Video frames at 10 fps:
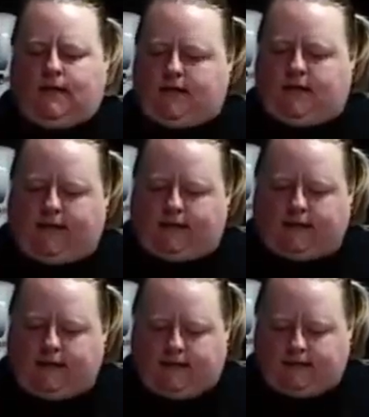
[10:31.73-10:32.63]
And like
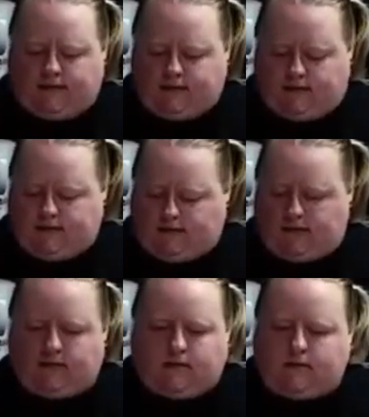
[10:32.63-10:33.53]

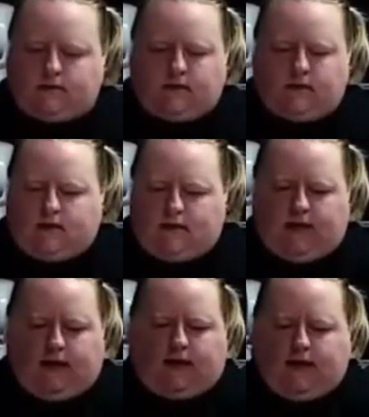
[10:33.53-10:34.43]
this.
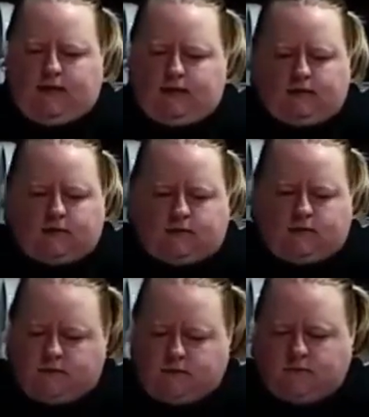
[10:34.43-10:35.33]
And
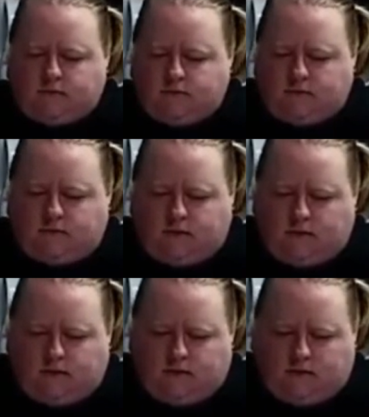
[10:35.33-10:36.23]

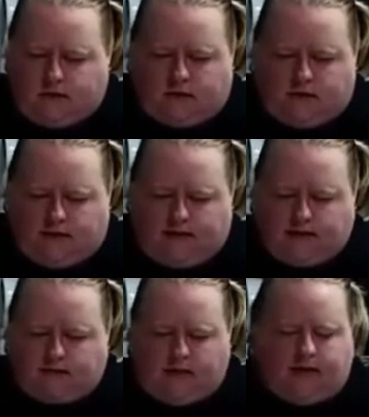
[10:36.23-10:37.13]
you're going to lay
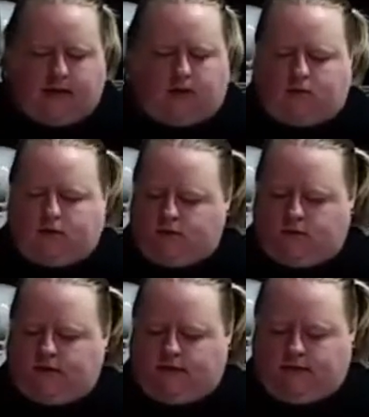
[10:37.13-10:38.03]
them out.
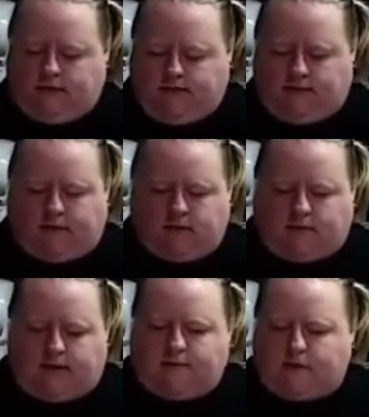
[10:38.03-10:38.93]
Now these
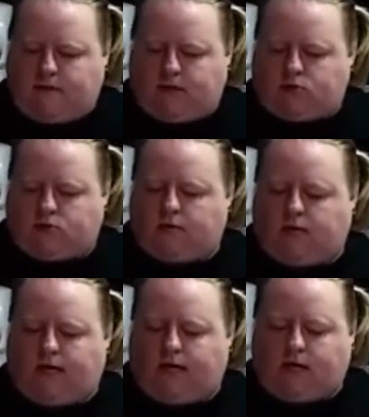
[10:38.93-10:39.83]
napkins happen to be
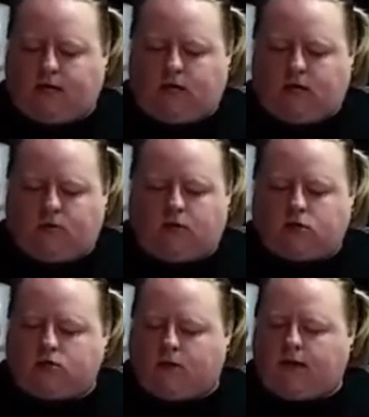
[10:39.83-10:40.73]
2-ply. You want
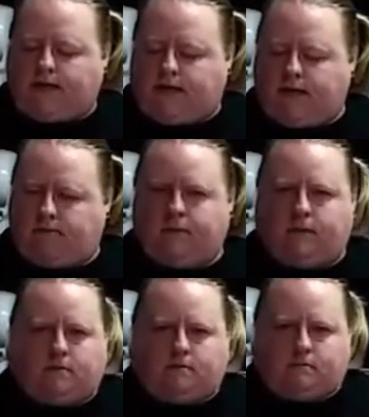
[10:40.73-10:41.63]
to try to keep
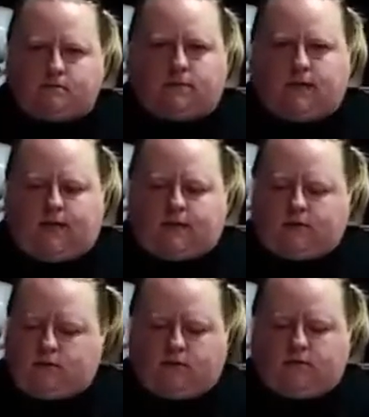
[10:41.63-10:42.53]
them
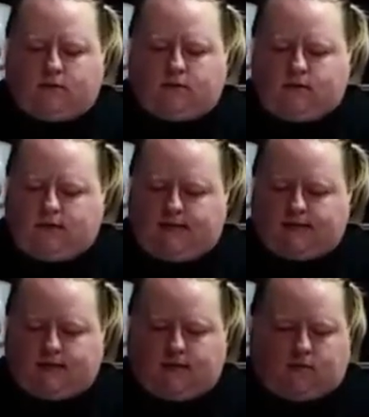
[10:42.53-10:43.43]
together
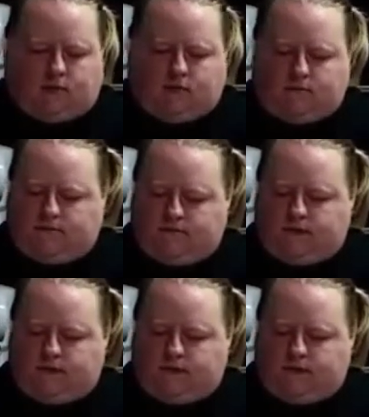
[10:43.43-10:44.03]
as they are.